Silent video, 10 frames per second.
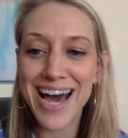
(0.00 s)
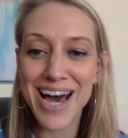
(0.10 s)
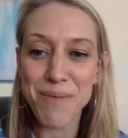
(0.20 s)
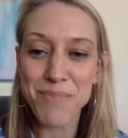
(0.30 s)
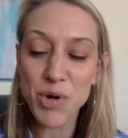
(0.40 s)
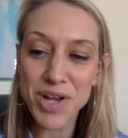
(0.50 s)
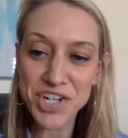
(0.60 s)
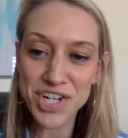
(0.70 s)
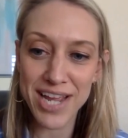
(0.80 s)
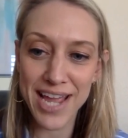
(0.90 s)
Um, the
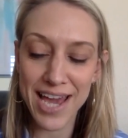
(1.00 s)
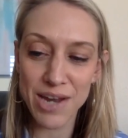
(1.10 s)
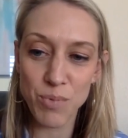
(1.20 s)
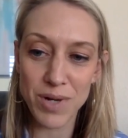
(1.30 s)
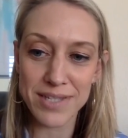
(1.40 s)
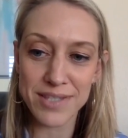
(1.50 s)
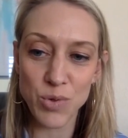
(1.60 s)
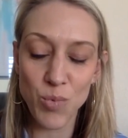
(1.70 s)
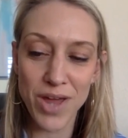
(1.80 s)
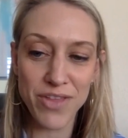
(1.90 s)
question I had was
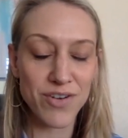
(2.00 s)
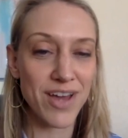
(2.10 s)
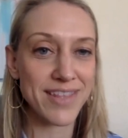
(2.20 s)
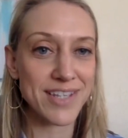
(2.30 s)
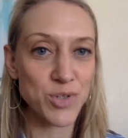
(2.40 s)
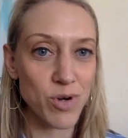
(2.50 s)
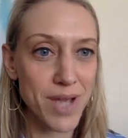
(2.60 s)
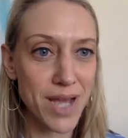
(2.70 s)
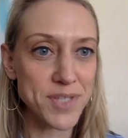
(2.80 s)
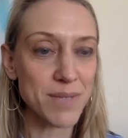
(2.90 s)
whether or not these story
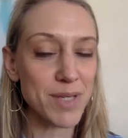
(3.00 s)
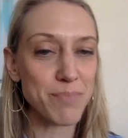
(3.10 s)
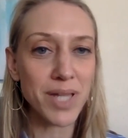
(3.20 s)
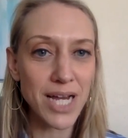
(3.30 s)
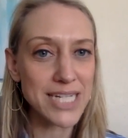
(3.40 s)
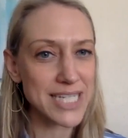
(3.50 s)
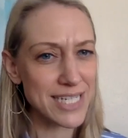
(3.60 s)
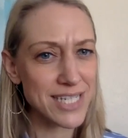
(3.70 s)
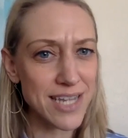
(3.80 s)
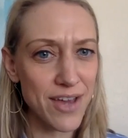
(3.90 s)
maps can be plugged
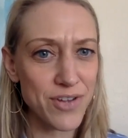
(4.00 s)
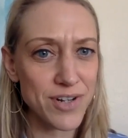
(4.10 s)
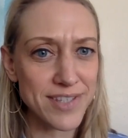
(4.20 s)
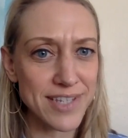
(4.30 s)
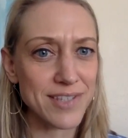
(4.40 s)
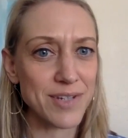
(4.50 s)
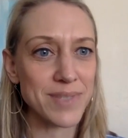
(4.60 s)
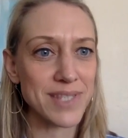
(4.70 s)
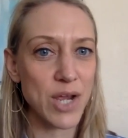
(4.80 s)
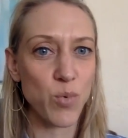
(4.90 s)
into other
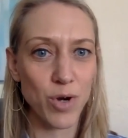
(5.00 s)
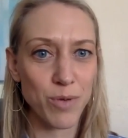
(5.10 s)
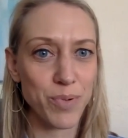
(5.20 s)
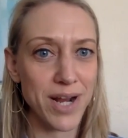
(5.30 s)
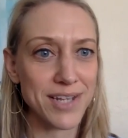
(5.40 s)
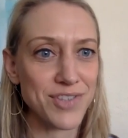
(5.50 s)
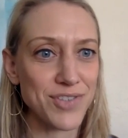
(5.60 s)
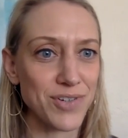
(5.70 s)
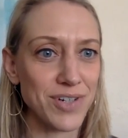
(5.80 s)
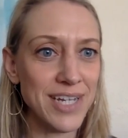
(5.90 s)
systems like WordPress
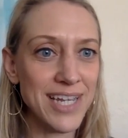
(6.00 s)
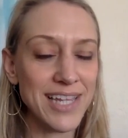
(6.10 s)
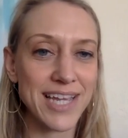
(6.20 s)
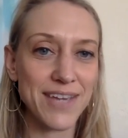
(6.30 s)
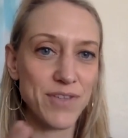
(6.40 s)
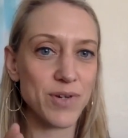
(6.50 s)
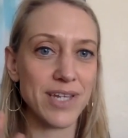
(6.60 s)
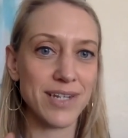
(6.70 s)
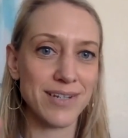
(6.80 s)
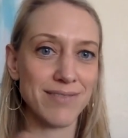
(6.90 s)
or like if you
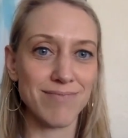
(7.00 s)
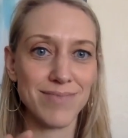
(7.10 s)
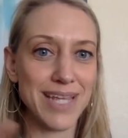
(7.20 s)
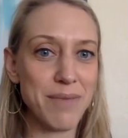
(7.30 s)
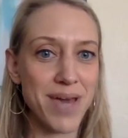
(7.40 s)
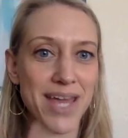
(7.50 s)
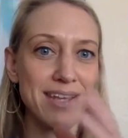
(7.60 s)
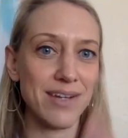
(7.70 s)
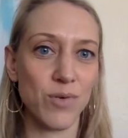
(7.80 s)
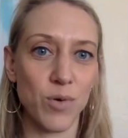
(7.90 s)
can embed
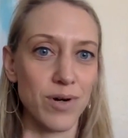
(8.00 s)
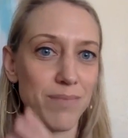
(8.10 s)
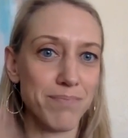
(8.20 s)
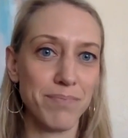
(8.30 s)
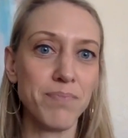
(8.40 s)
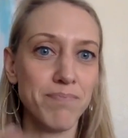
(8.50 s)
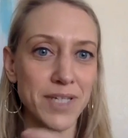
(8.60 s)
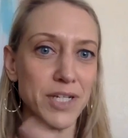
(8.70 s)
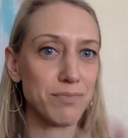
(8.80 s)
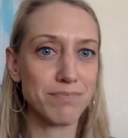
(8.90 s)
it or,
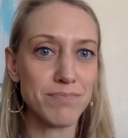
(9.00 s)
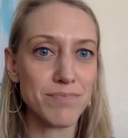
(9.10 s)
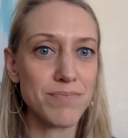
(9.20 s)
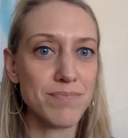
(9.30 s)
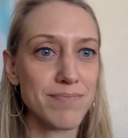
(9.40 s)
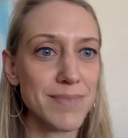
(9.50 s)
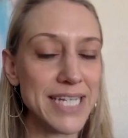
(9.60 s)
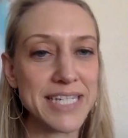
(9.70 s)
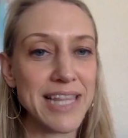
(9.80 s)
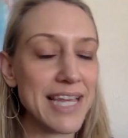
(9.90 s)
you know,
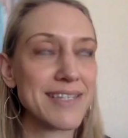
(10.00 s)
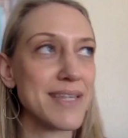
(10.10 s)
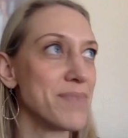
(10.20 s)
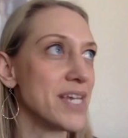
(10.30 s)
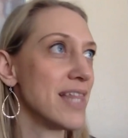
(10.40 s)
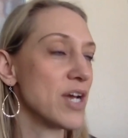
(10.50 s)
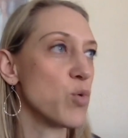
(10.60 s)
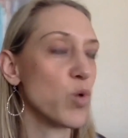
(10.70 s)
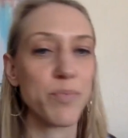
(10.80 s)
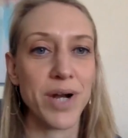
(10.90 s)
into like something like a
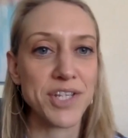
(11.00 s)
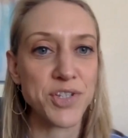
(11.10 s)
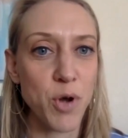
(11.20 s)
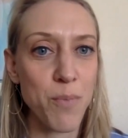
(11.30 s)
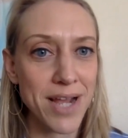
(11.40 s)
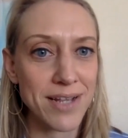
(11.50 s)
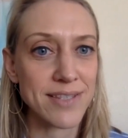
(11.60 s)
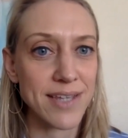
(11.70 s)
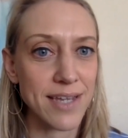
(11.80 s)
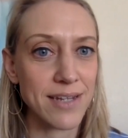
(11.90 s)
WordPress or Omeka
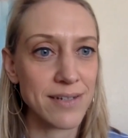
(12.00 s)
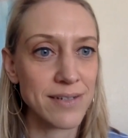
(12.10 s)
site.